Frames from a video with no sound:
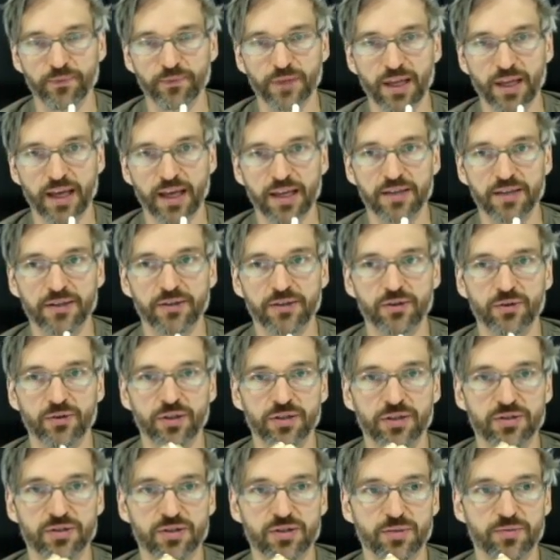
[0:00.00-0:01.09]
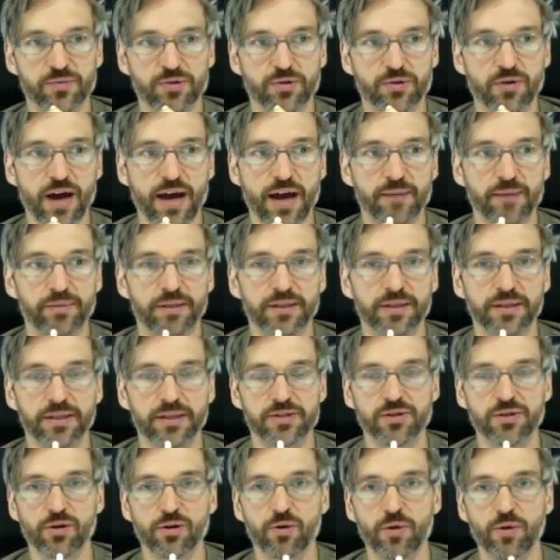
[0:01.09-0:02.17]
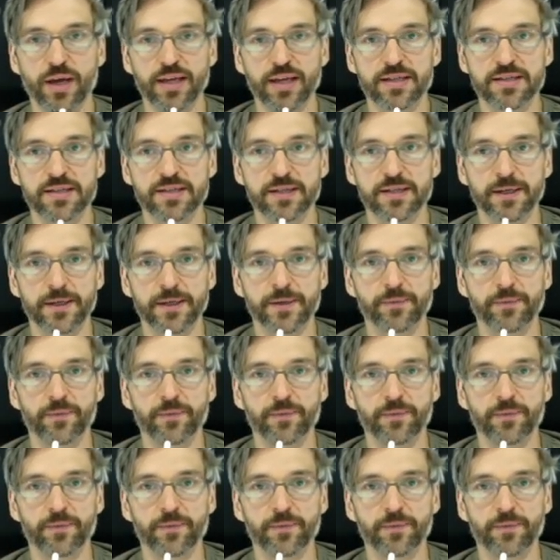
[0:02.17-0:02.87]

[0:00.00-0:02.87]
Okay, you can subscribe as always.